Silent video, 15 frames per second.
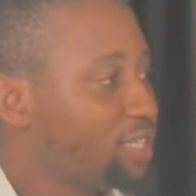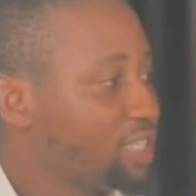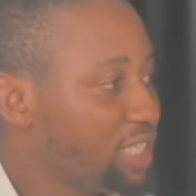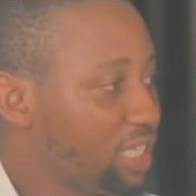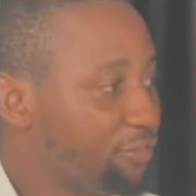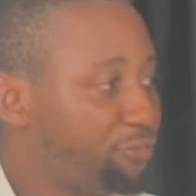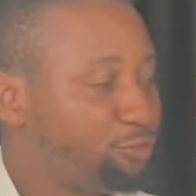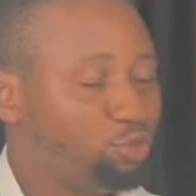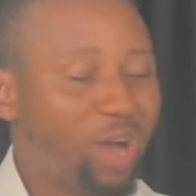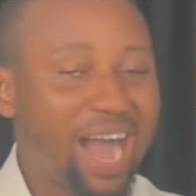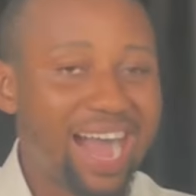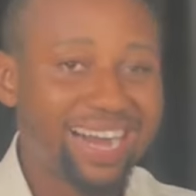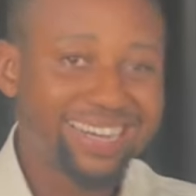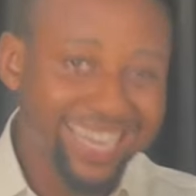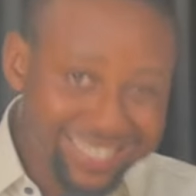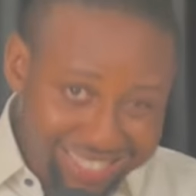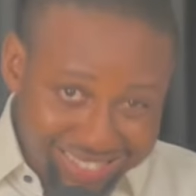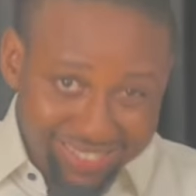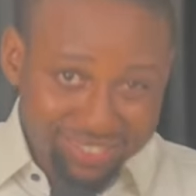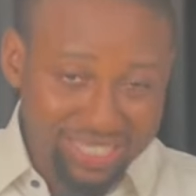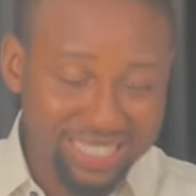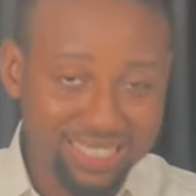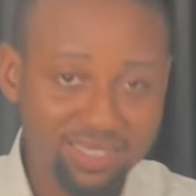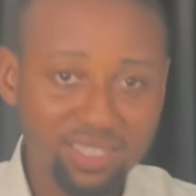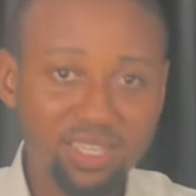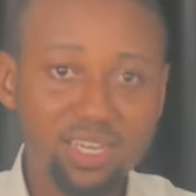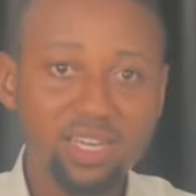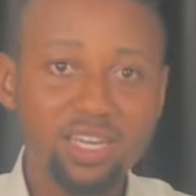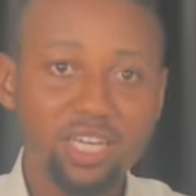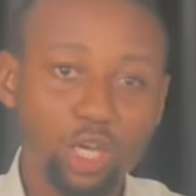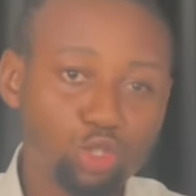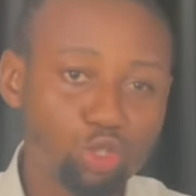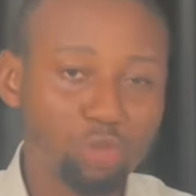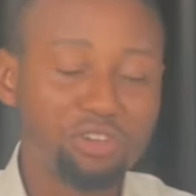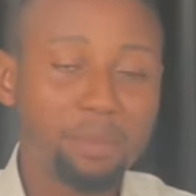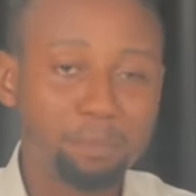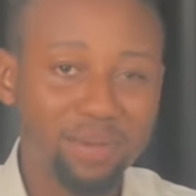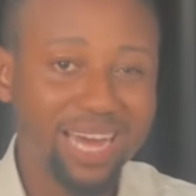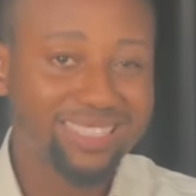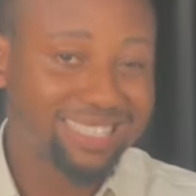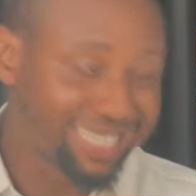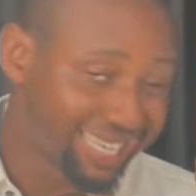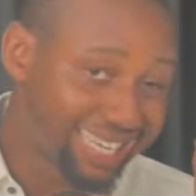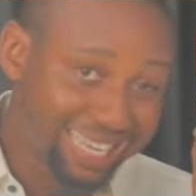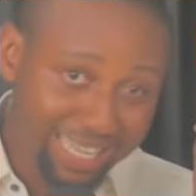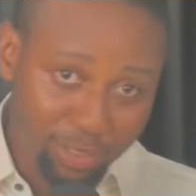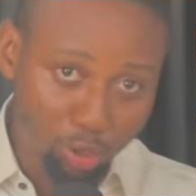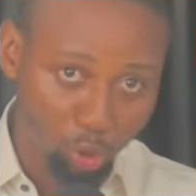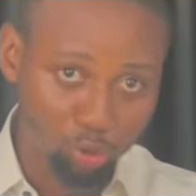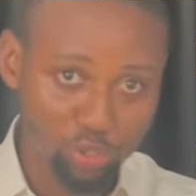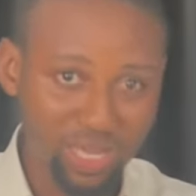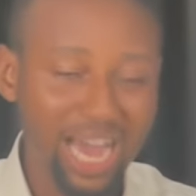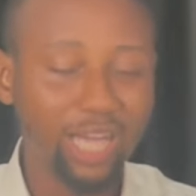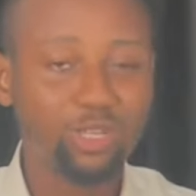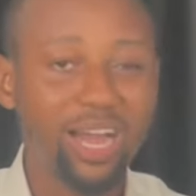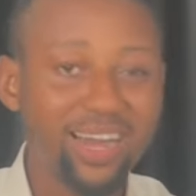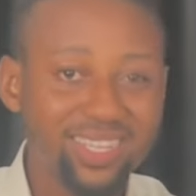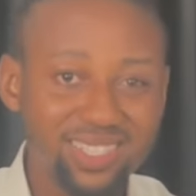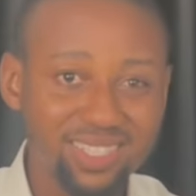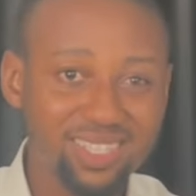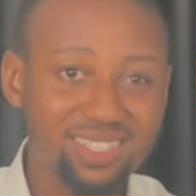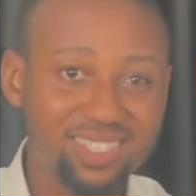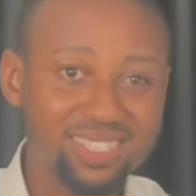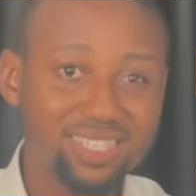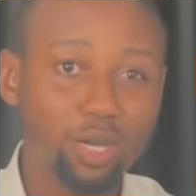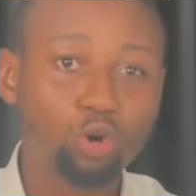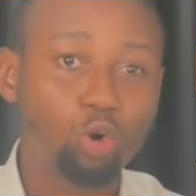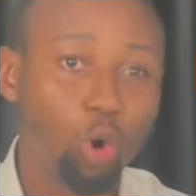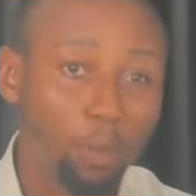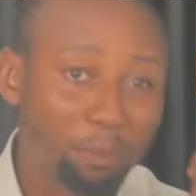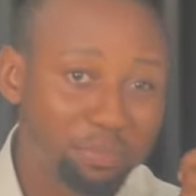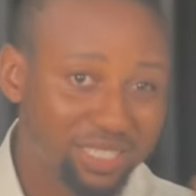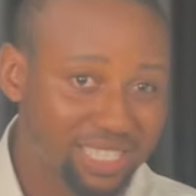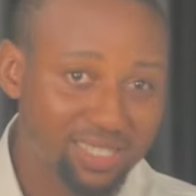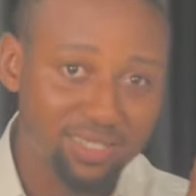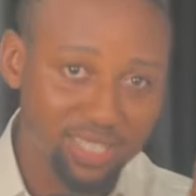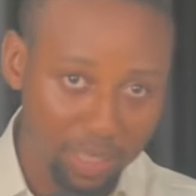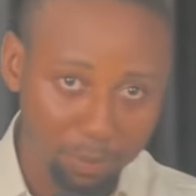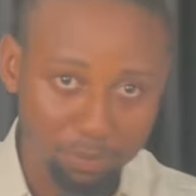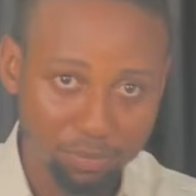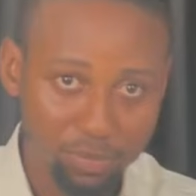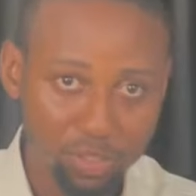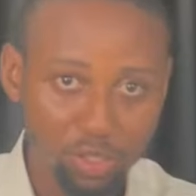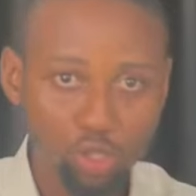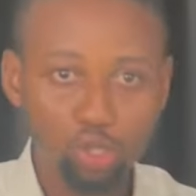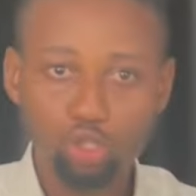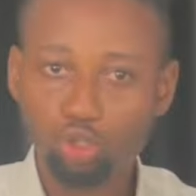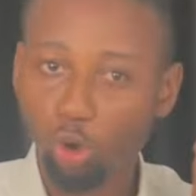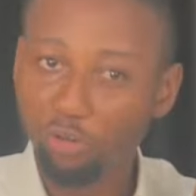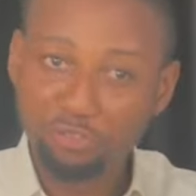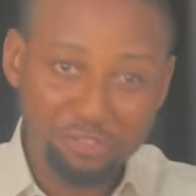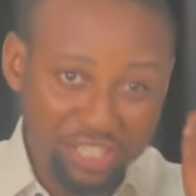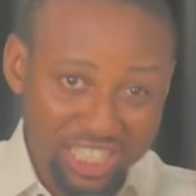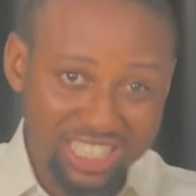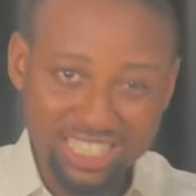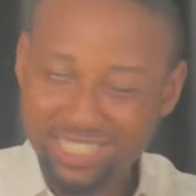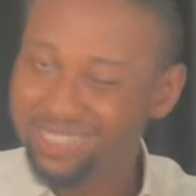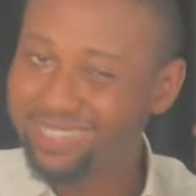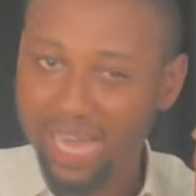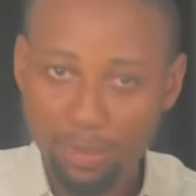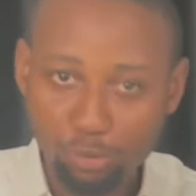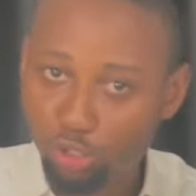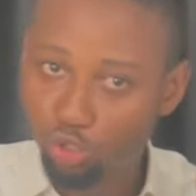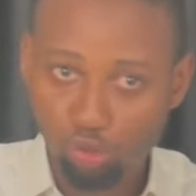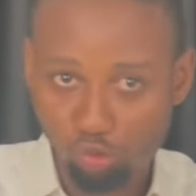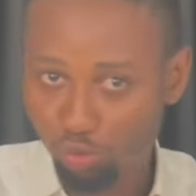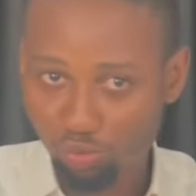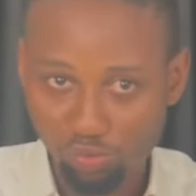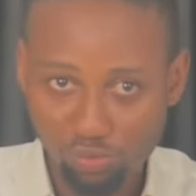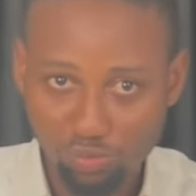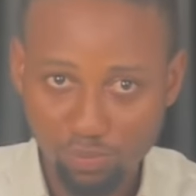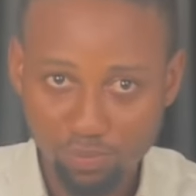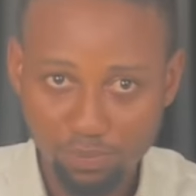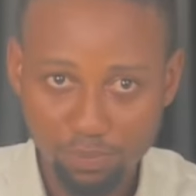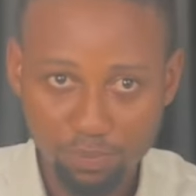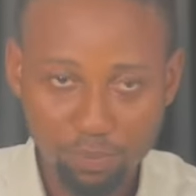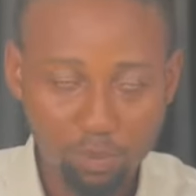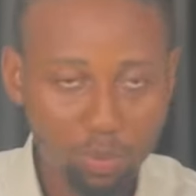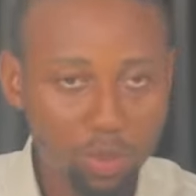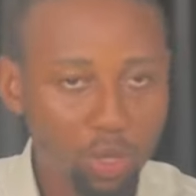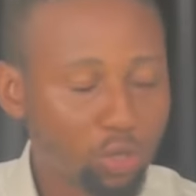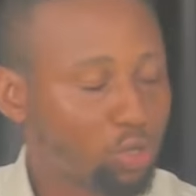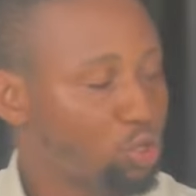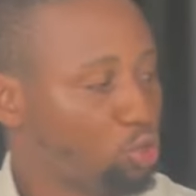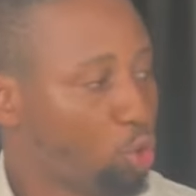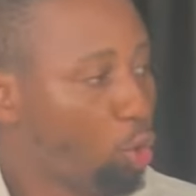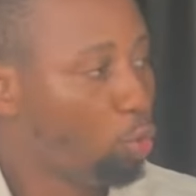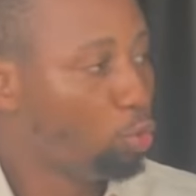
if you are registering a survey plan in Lagos and you are registering it in a company's name, your fee is ×2. So